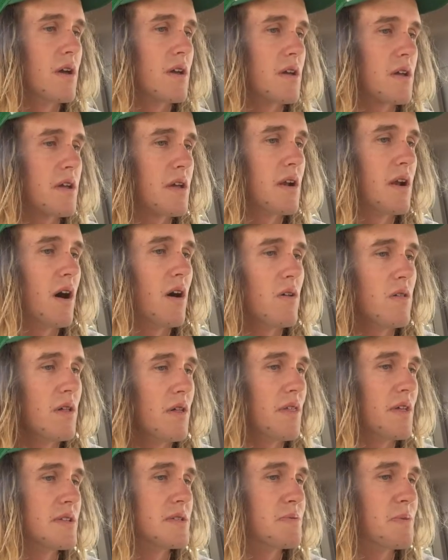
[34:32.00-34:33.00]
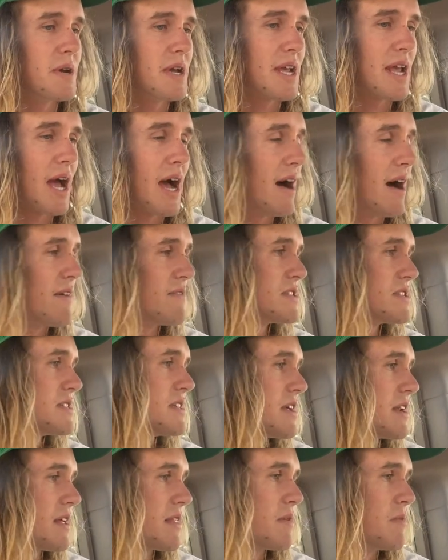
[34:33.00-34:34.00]
canola that's being
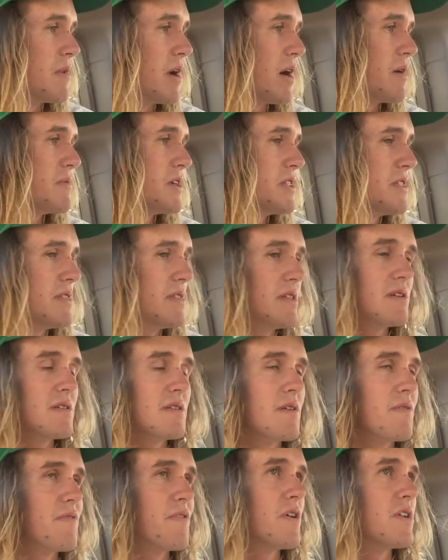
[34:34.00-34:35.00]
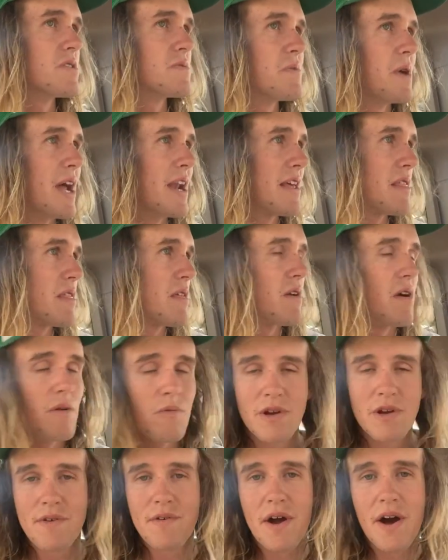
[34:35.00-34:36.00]
harvested at the moment, the first paddock that I
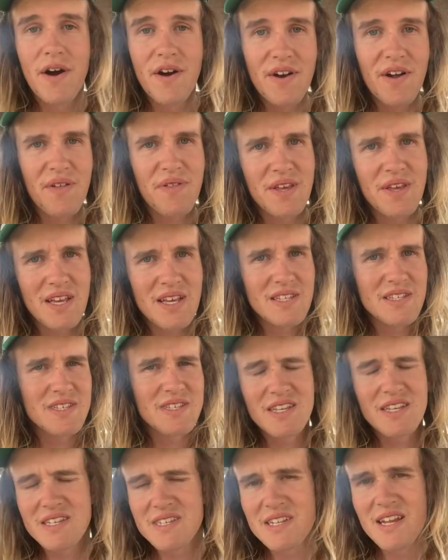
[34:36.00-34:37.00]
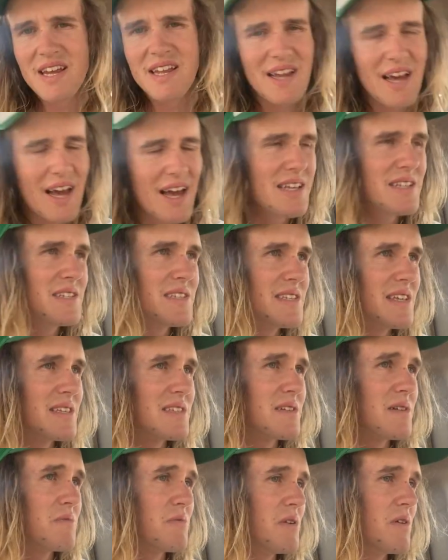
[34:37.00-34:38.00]
windrowed, I think it's 16 days
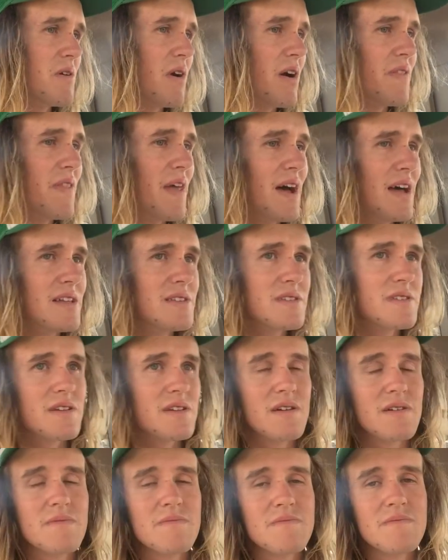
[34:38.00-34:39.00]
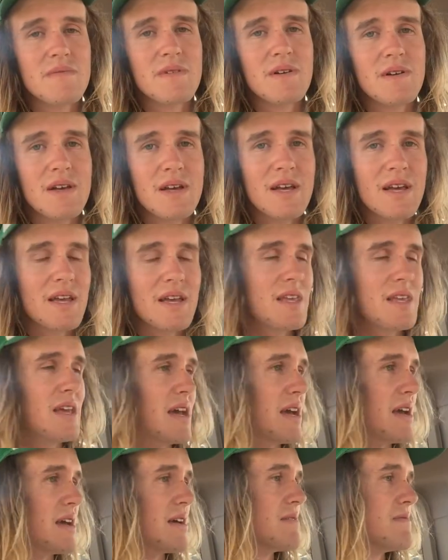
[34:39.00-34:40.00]
since I windrowed that. So
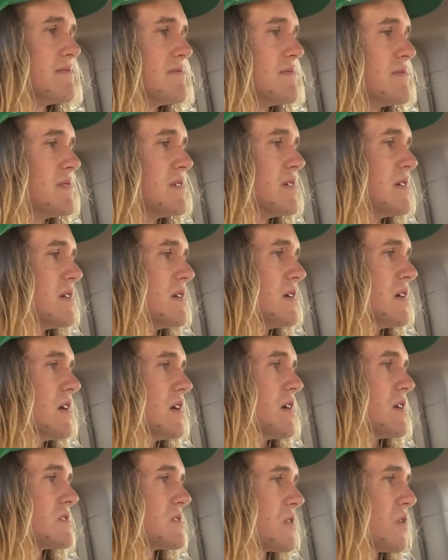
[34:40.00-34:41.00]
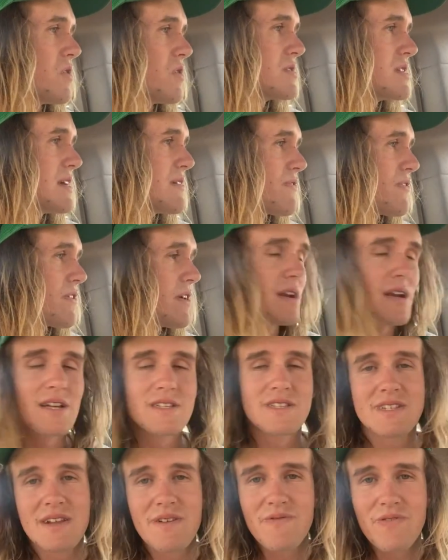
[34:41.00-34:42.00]
yeah, it's all different.
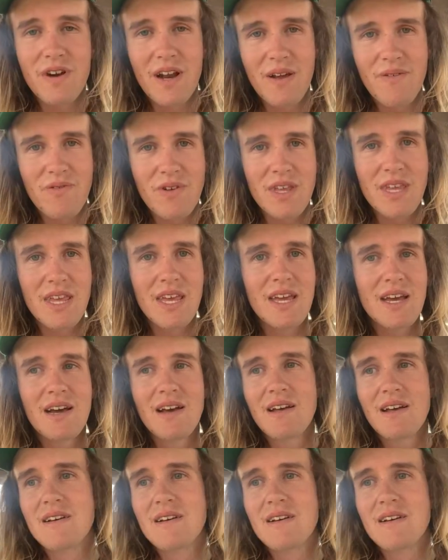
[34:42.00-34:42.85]
It's different every year.